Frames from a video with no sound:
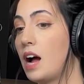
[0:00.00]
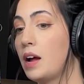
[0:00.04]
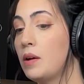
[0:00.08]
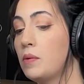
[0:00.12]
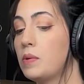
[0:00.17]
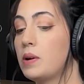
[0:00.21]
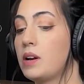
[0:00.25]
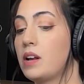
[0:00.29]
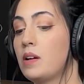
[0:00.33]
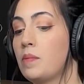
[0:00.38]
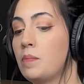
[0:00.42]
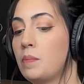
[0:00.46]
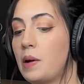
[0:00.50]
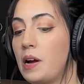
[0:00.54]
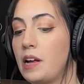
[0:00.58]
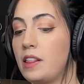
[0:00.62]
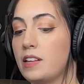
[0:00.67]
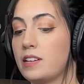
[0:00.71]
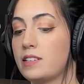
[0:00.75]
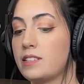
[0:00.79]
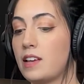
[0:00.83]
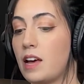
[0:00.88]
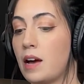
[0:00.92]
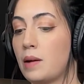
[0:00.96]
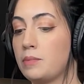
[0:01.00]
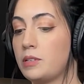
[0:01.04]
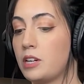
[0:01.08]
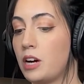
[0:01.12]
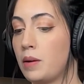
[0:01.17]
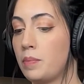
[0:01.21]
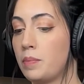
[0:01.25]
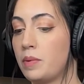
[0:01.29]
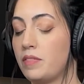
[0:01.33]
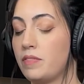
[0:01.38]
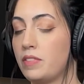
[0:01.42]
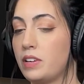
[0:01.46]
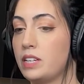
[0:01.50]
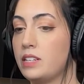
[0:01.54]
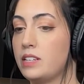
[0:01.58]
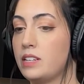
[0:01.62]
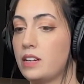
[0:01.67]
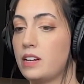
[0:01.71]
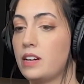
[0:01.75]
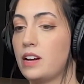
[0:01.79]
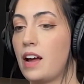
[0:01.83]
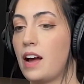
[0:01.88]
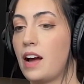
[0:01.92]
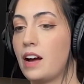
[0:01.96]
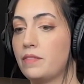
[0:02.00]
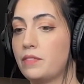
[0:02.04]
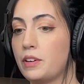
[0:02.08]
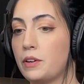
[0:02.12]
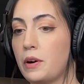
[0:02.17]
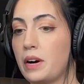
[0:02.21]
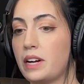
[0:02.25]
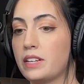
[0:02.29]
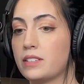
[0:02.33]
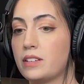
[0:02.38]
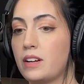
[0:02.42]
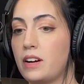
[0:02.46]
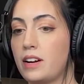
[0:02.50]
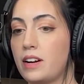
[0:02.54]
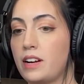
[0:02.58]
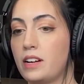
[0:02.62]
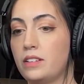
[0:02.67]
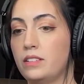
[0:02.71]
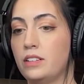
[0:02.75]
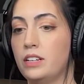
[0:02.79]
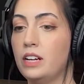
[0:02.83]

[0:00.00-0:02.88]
wouldn't buy this laptop if it didn't have OS on it.